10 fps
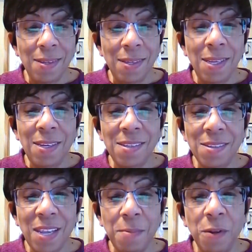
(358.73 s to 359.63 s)
in a
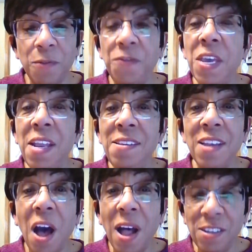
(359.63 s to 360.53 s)
stable feeds
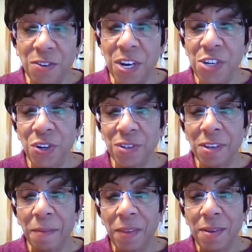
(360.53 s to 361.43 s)
God's
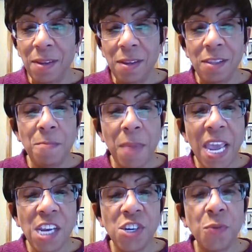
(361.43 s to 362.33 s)
creatures. The
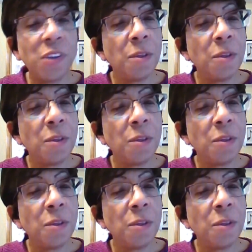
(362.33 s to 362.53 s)
manger where the